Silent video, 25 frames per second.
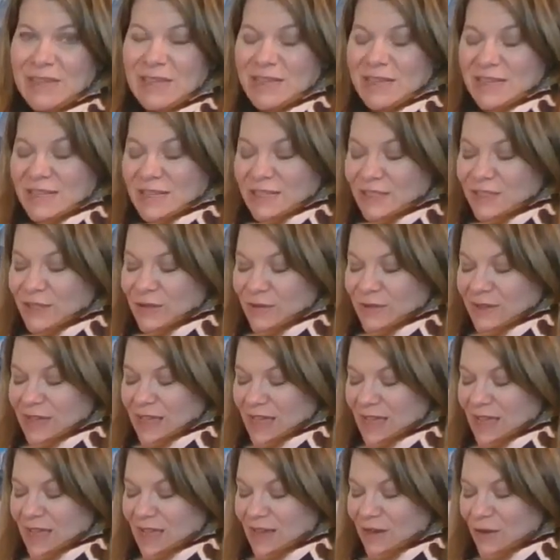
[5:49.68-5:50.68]
So
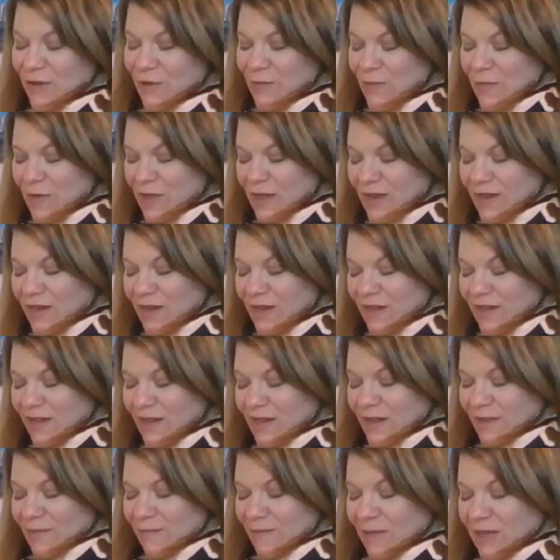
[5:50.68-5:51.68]
again, you'll want to
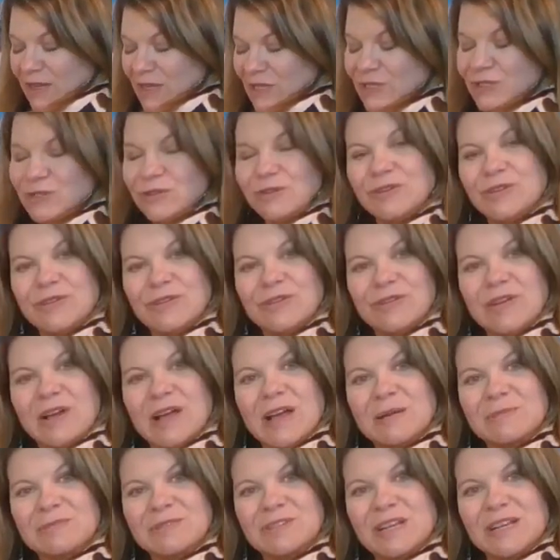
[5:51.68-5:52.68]
make sure your
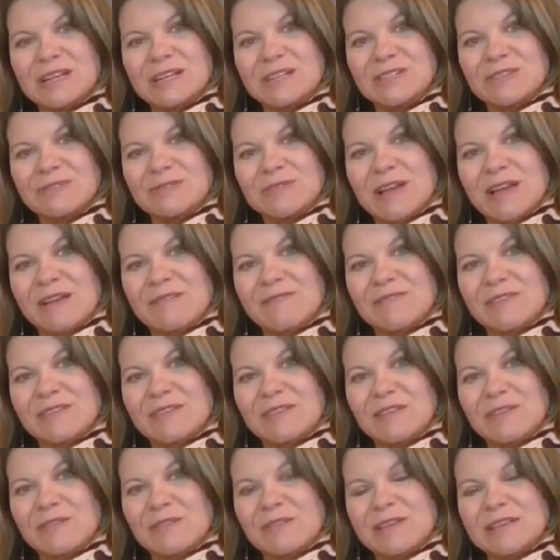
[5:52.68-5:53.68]
object, you have
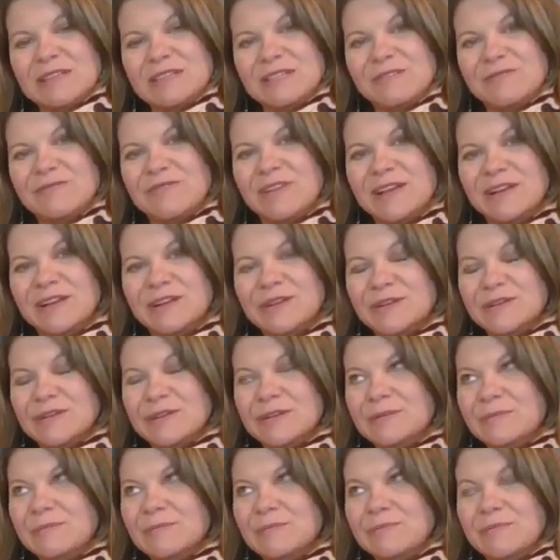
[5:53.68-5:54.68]
your Easy
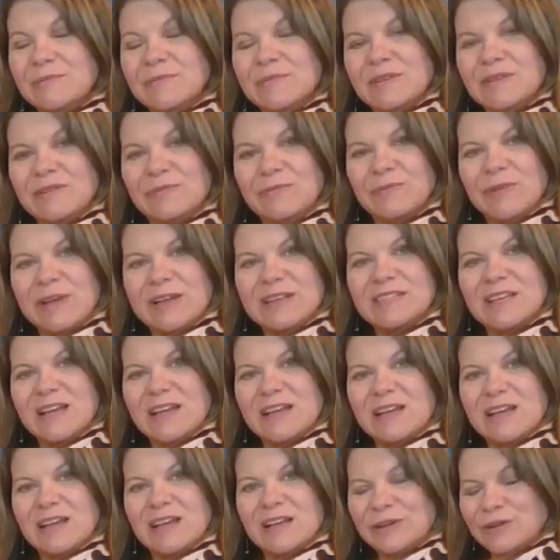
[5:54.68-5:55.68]
Finder red
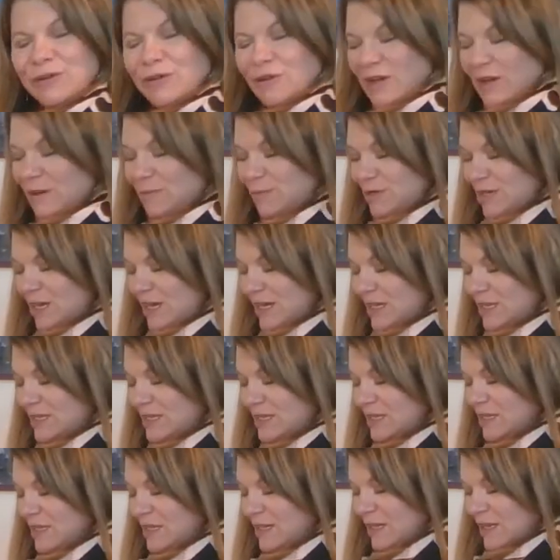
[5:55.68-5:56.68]
dot on your
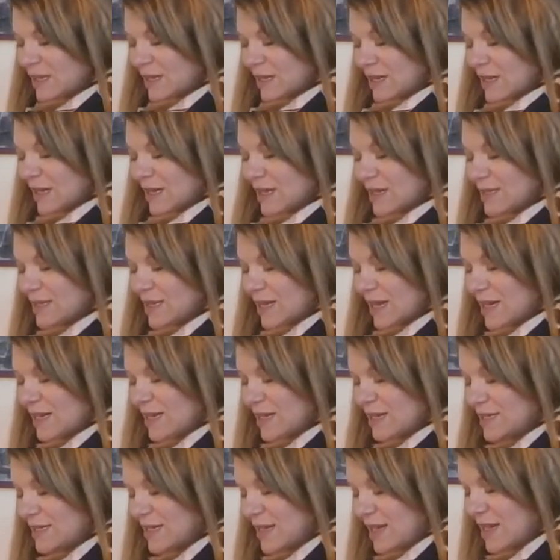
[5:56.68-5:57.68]
object, tighten
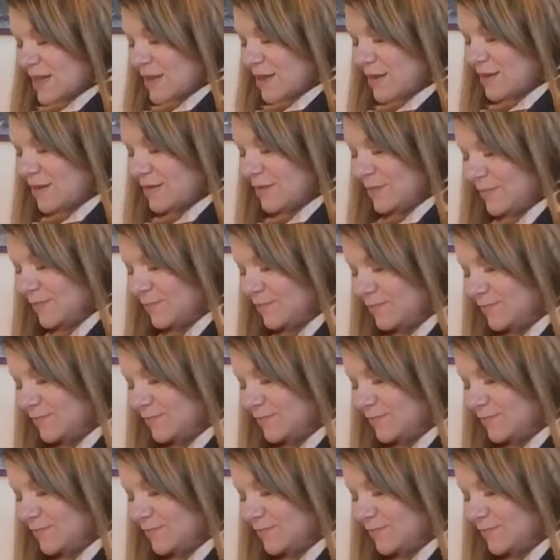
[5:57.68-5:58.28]
it down,